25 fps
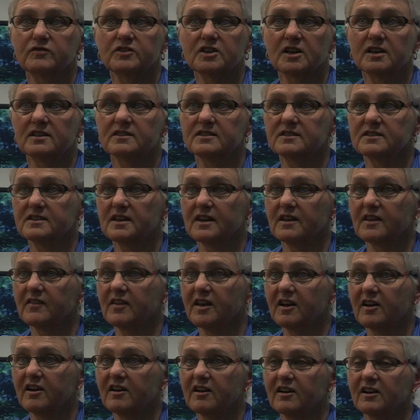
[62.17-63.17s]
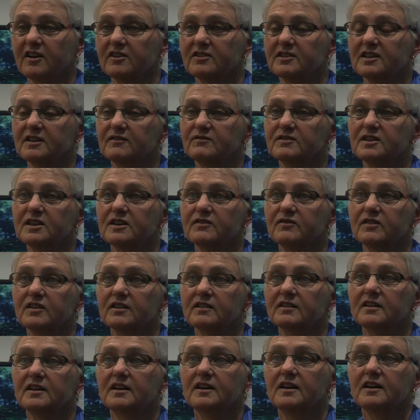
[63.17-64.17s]
Chances are they are going to
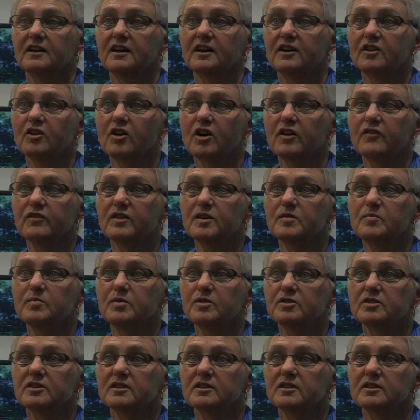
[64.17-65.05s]
have an IV put